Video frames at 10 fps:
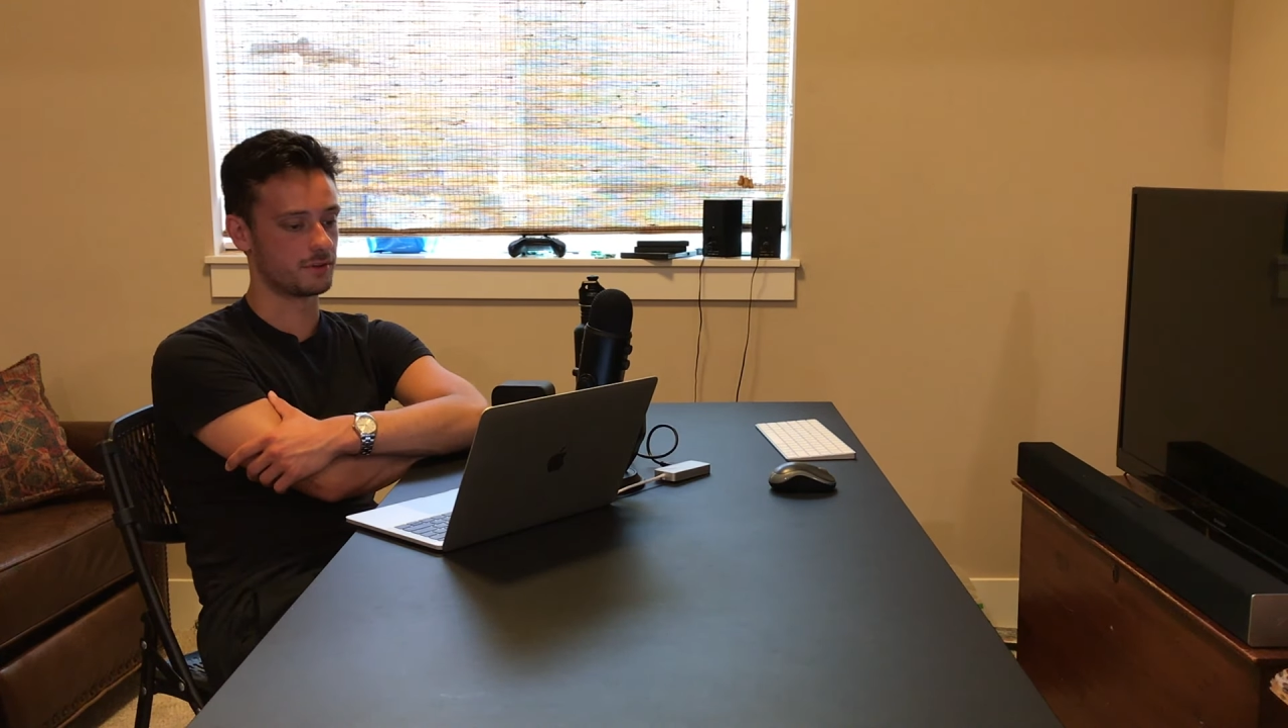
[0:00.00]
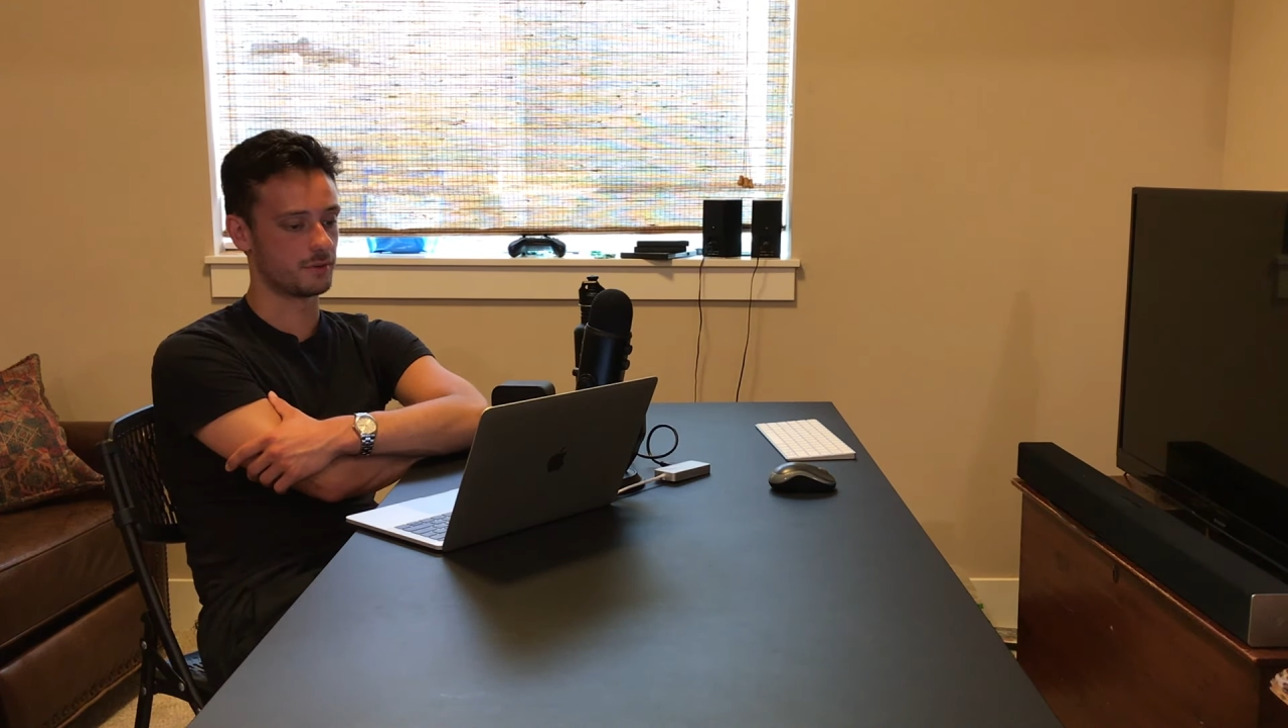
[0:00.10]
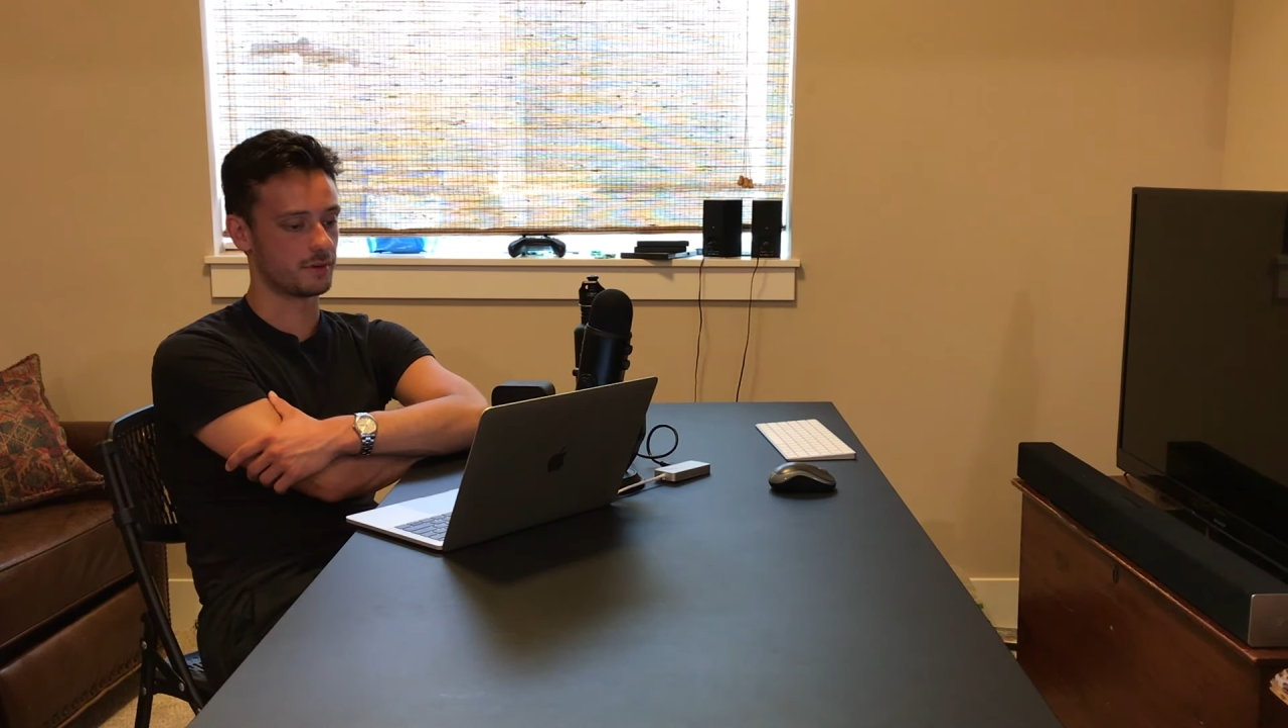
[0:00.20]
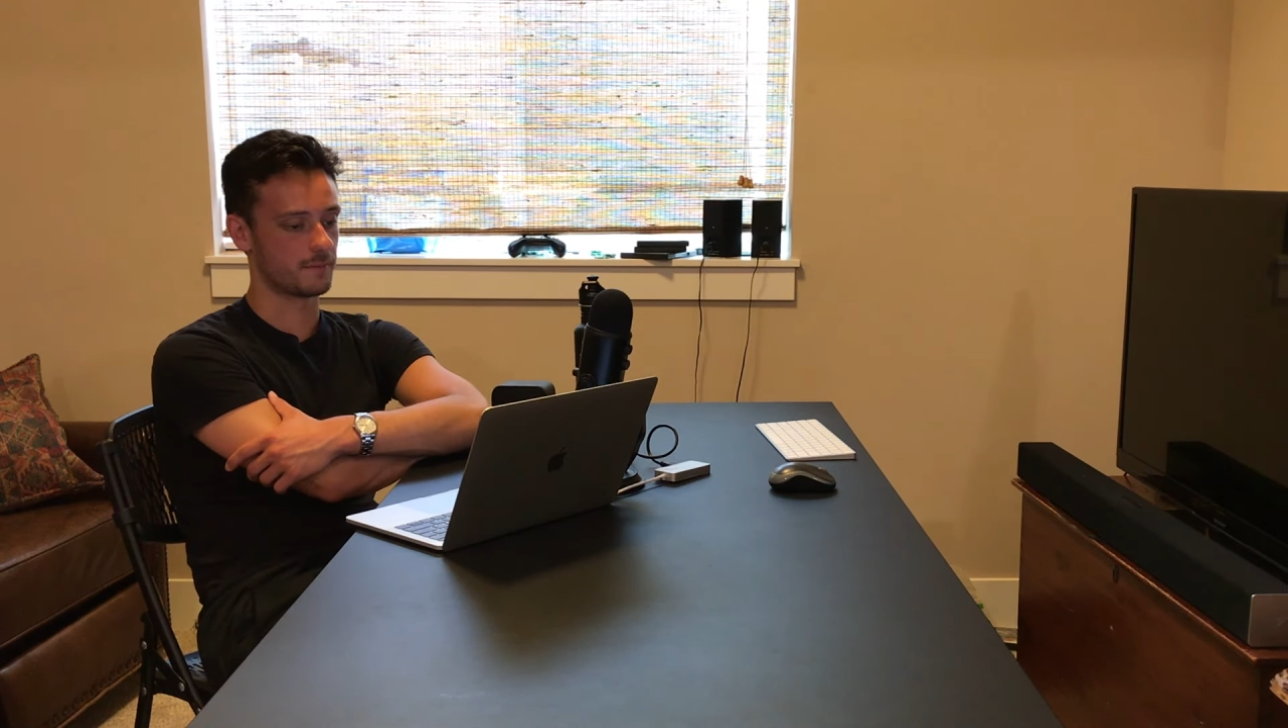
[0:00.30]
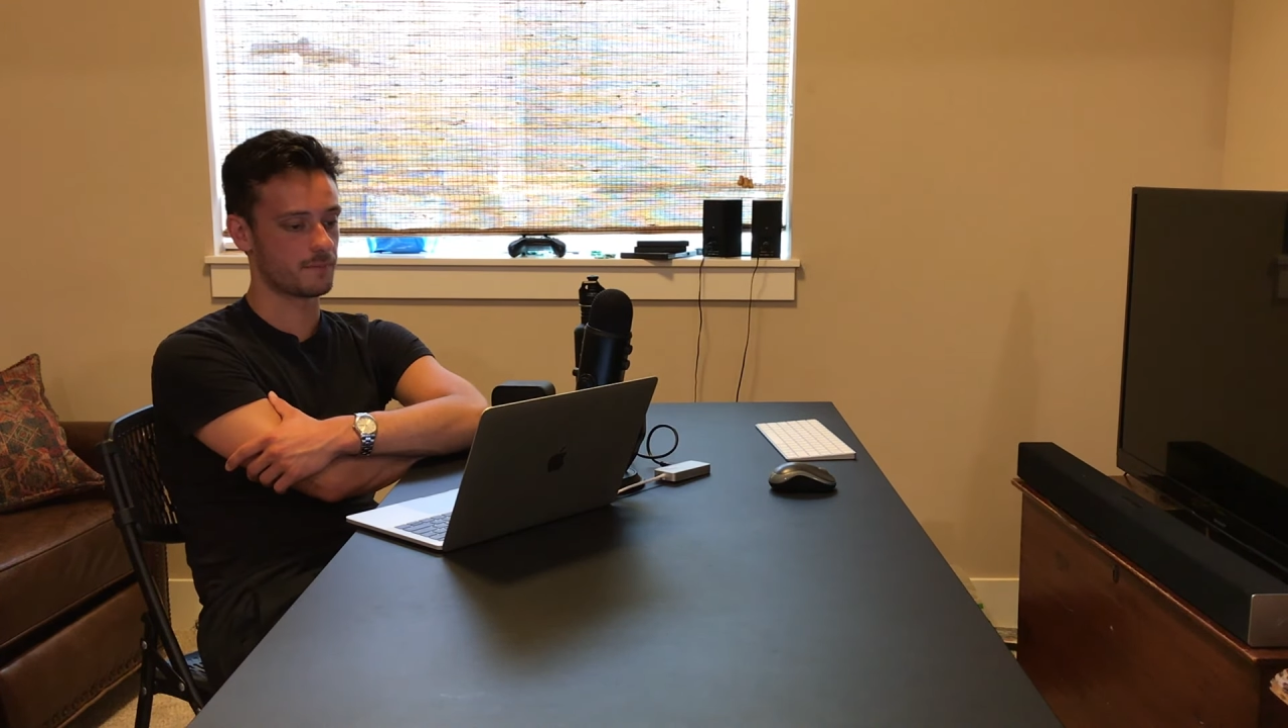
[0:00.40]
were
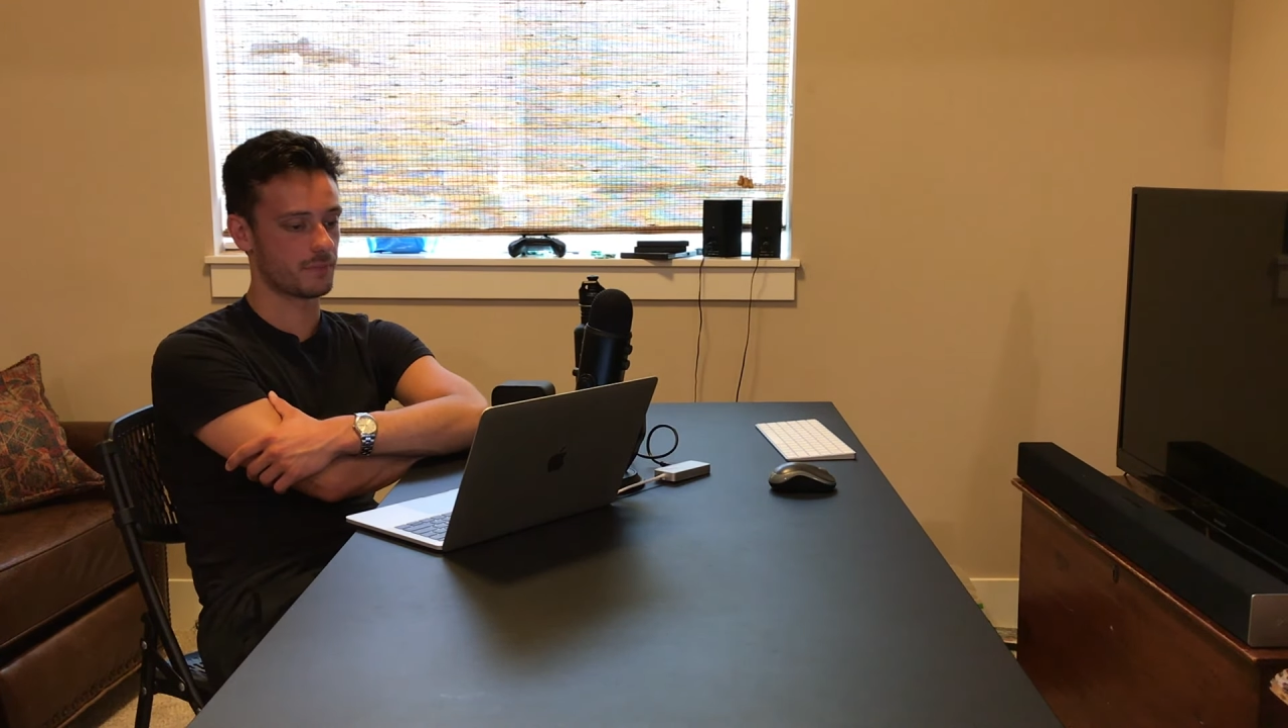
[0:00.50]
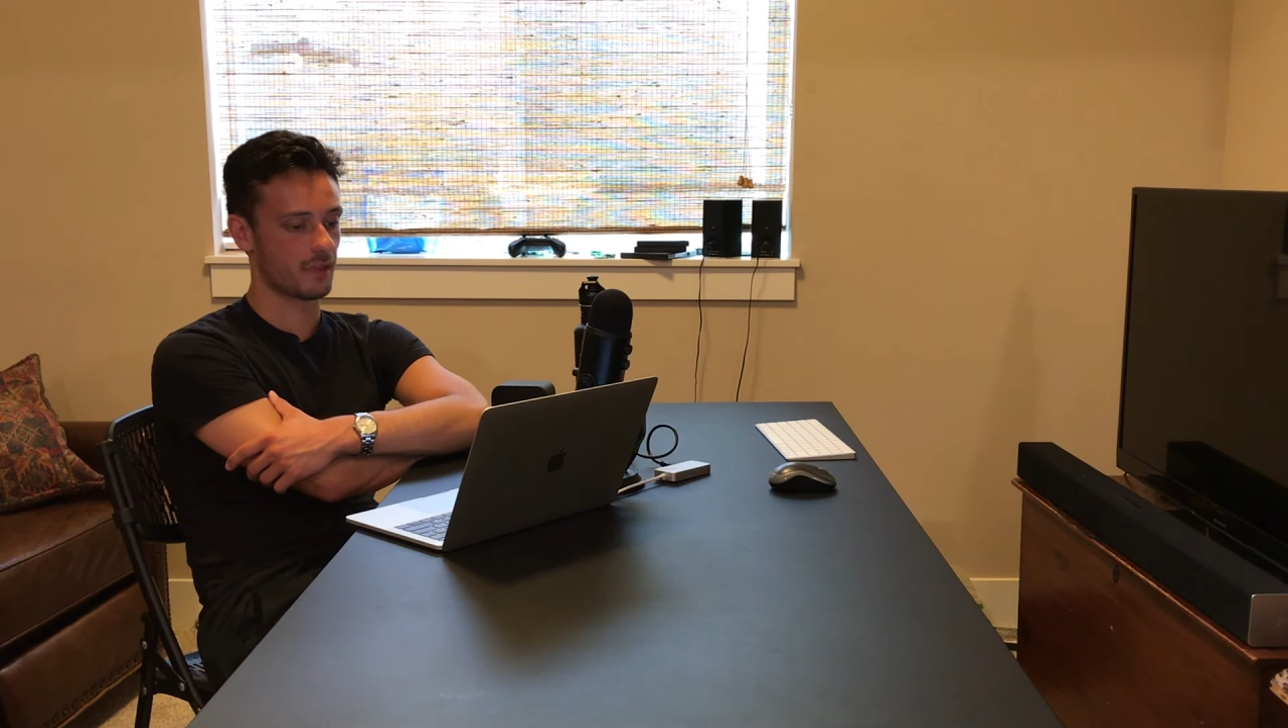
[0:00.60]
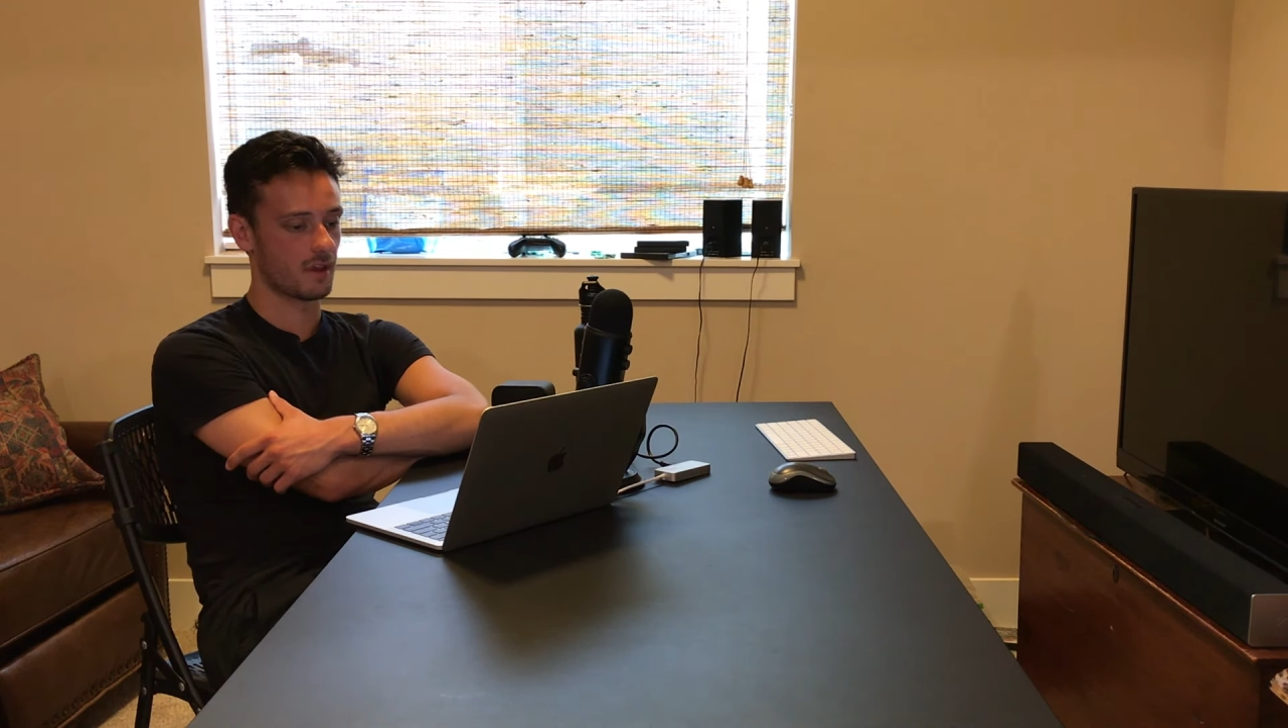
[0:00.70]
doing.